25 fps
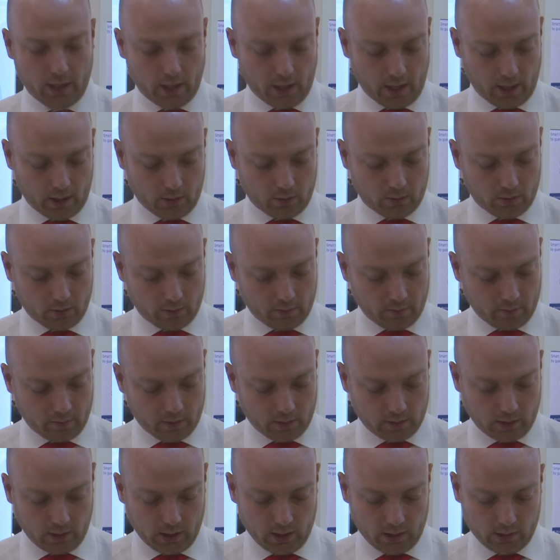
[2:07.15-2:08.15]
And
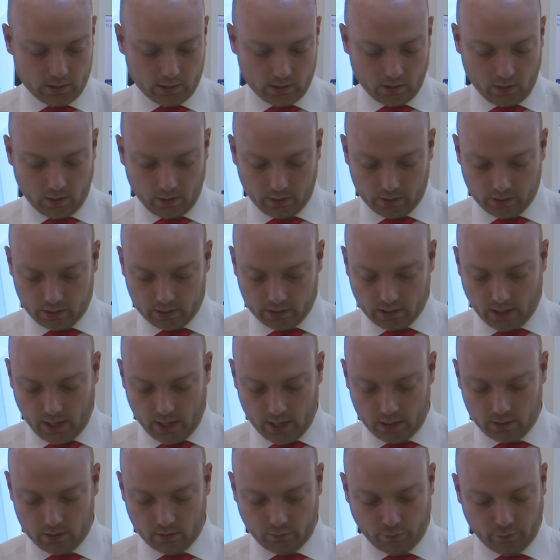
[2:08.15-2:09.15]
these on the
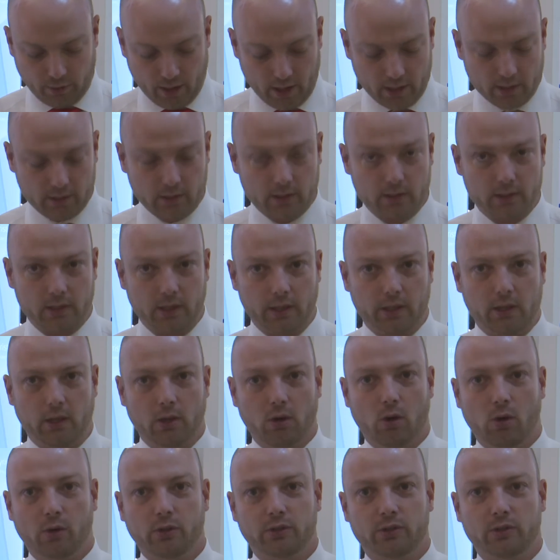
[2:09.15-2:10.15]
side, you find these little
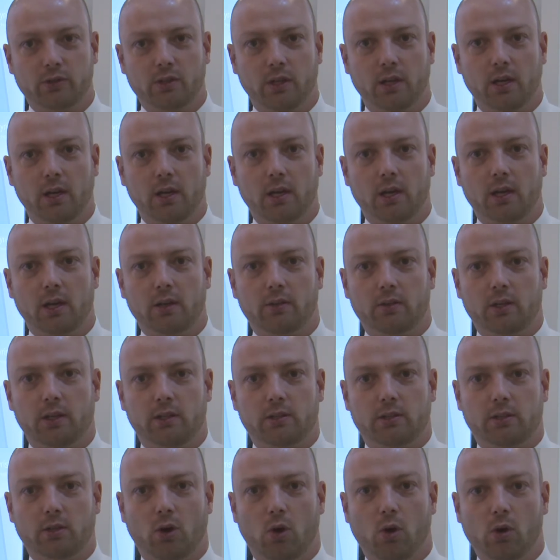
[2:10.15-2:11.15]
hooks.
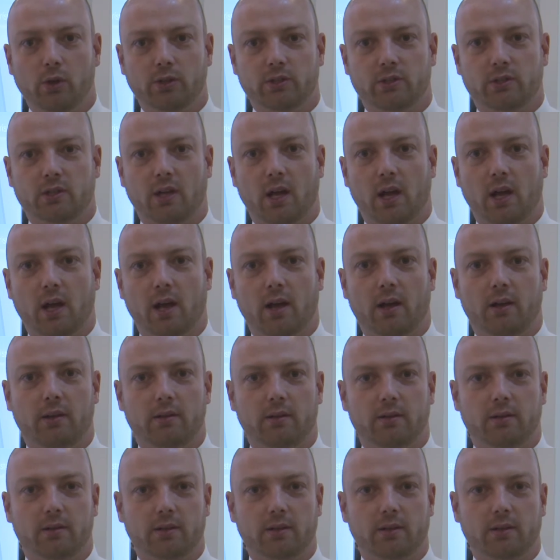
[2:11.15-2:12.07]
These hooks are